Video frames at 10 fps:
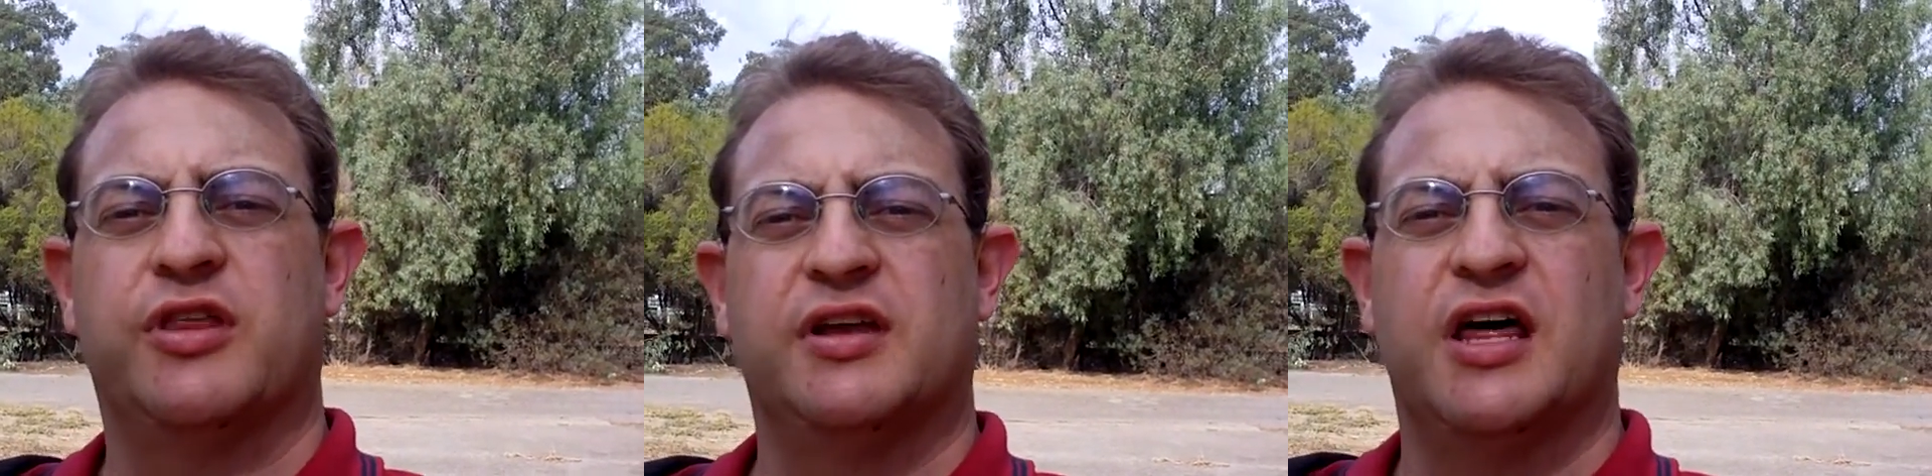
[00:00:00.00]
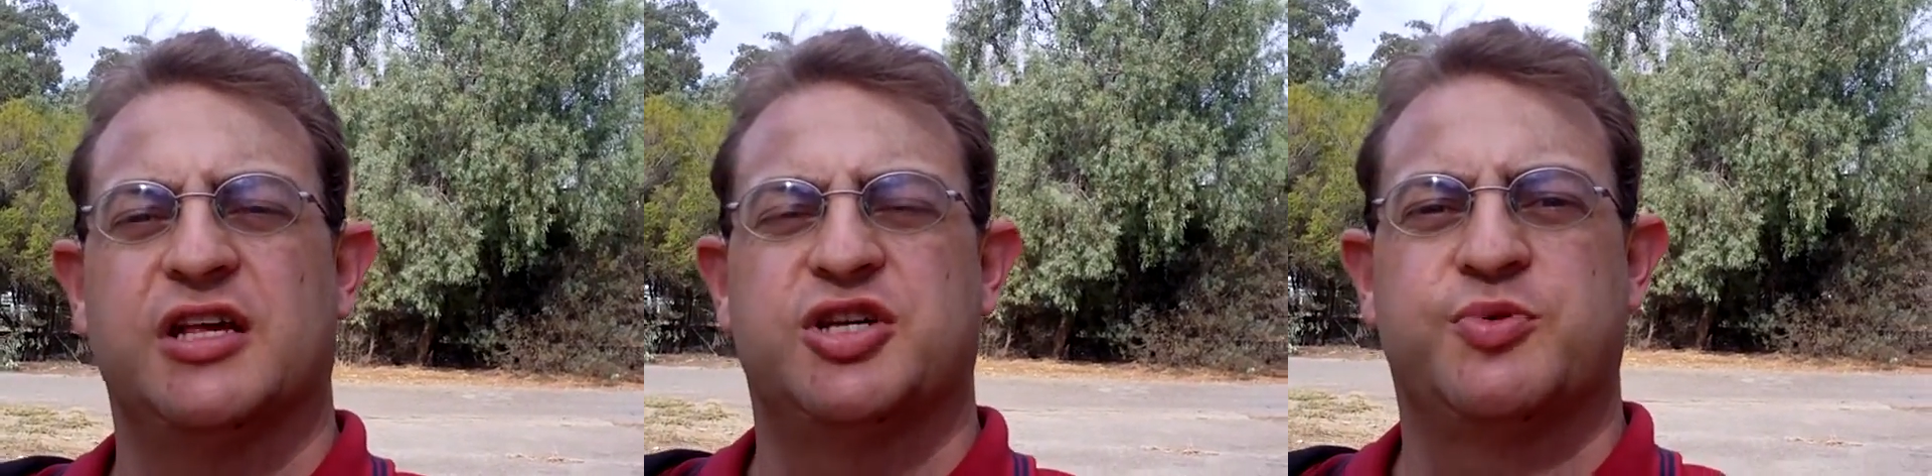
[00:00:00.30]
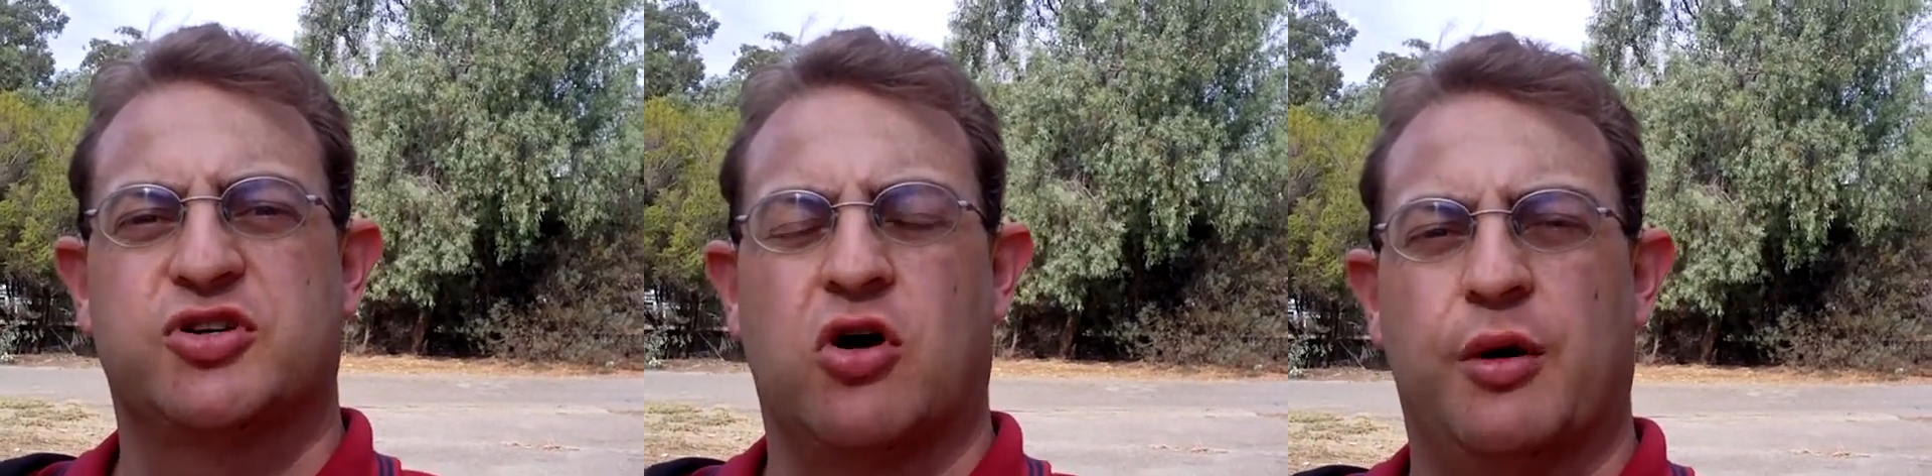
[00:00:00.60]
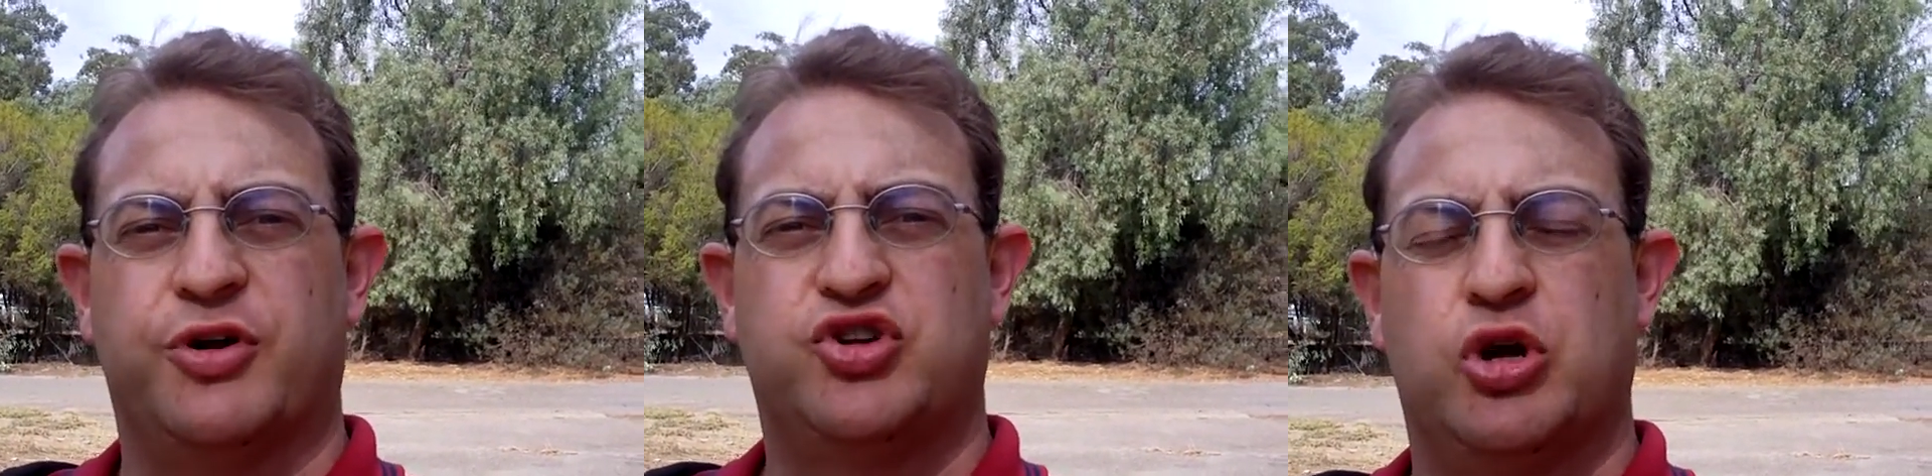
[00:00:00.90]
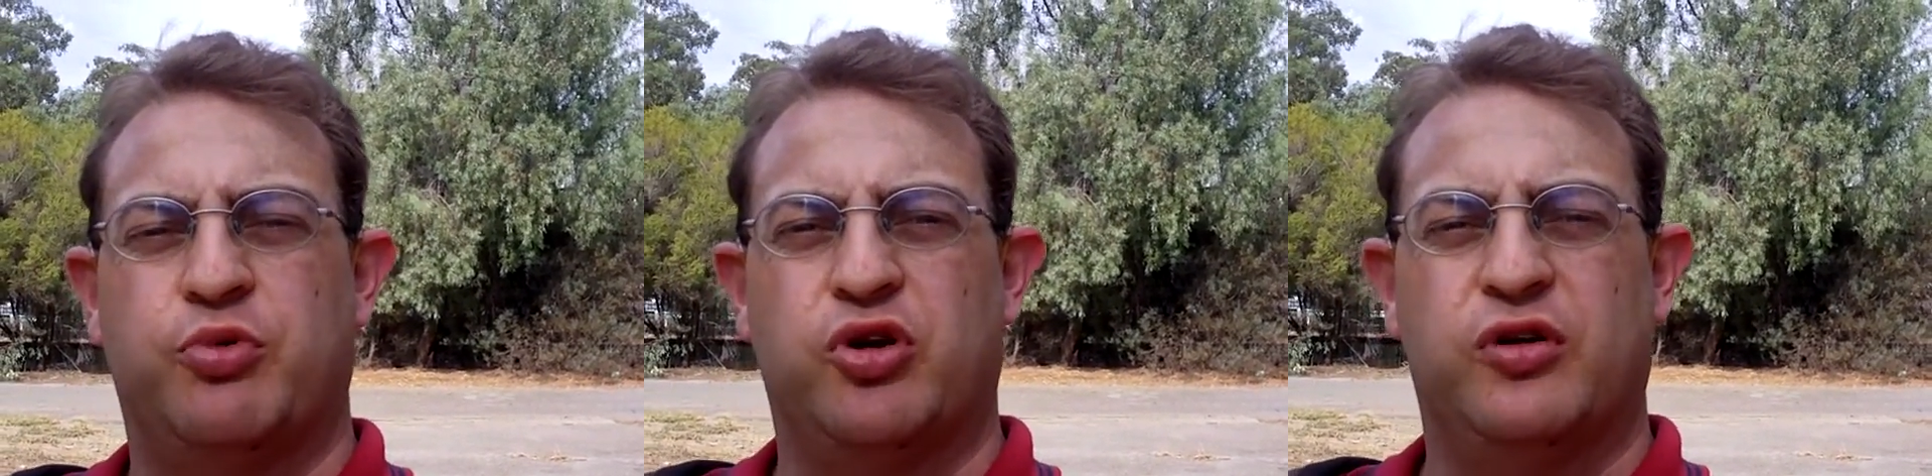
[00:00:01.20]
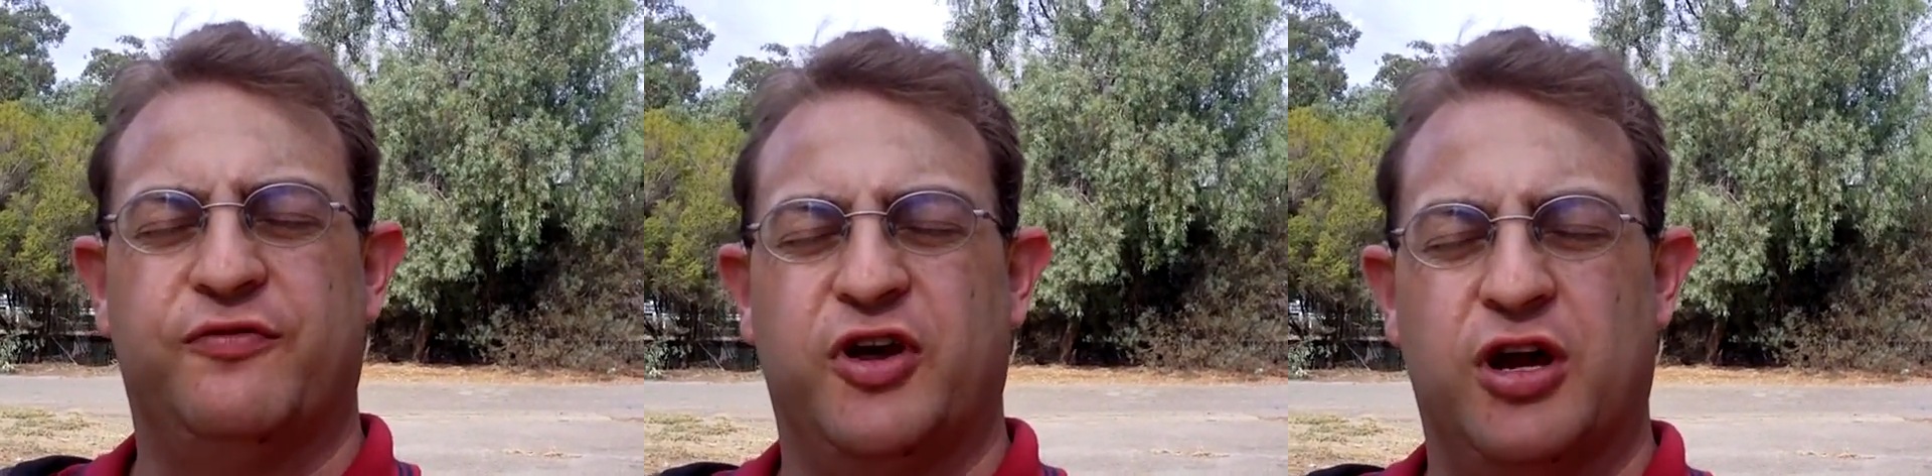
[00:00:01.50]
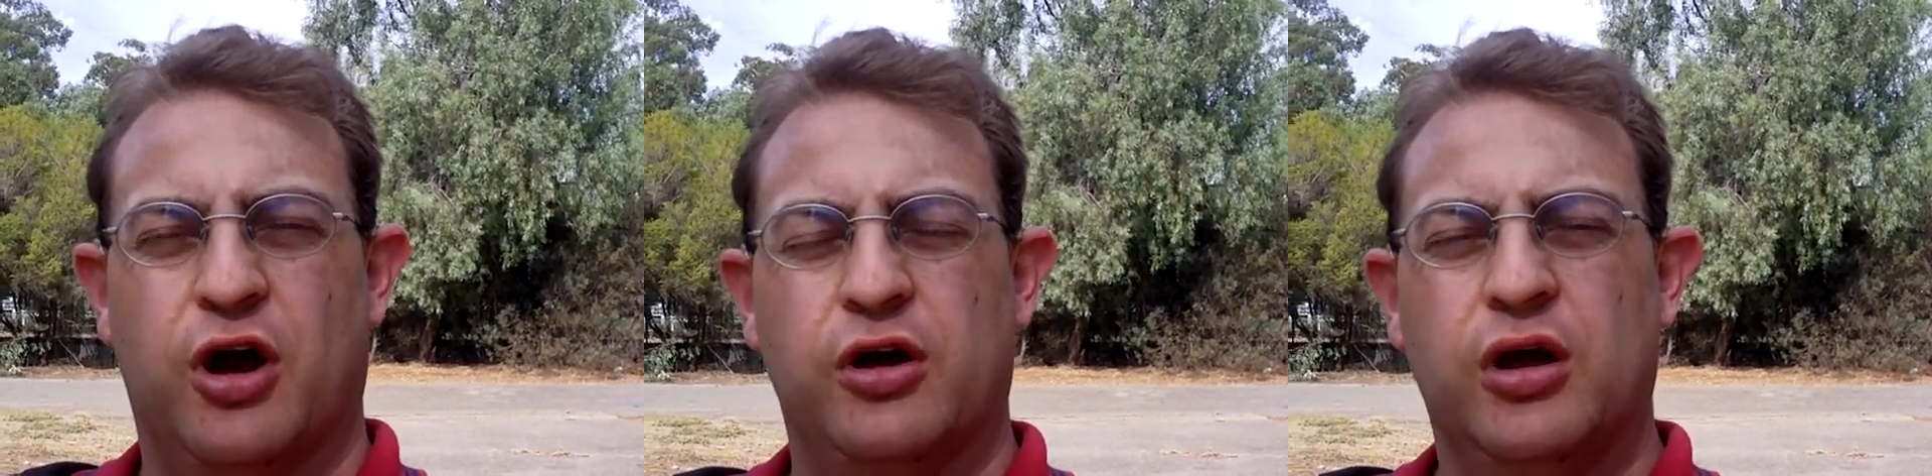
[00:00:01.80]
another subscriber tribute
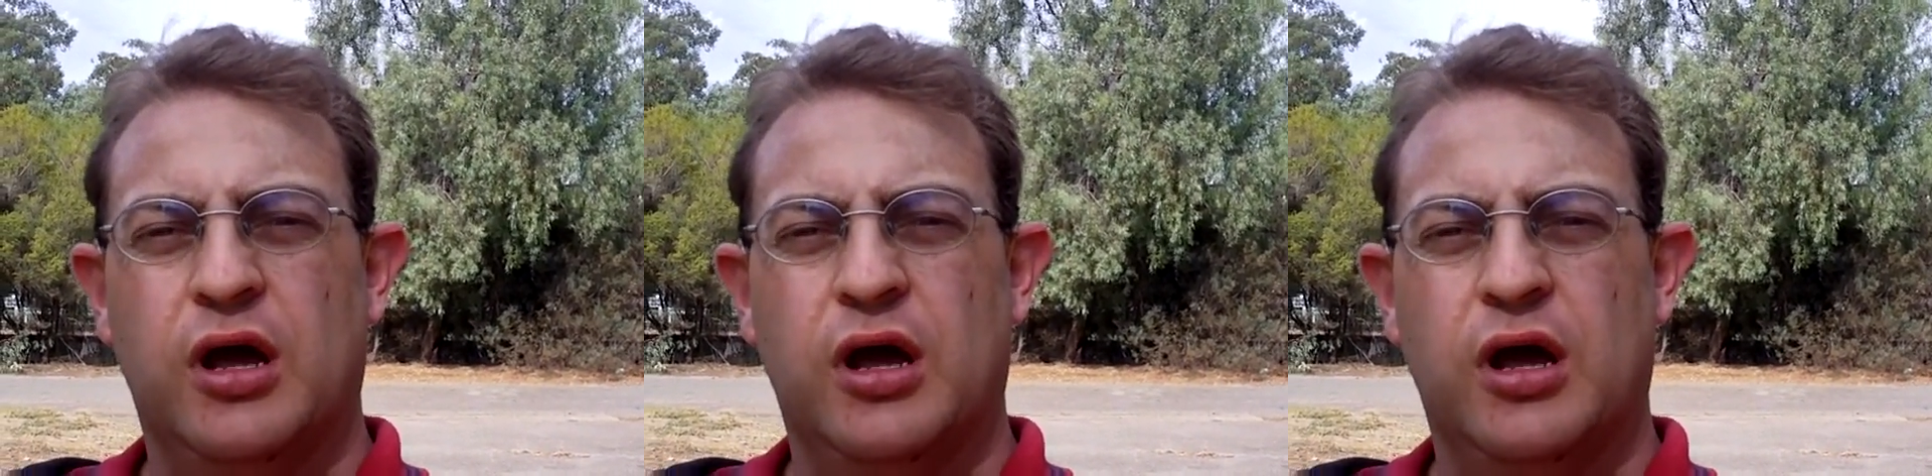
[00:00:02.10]
video.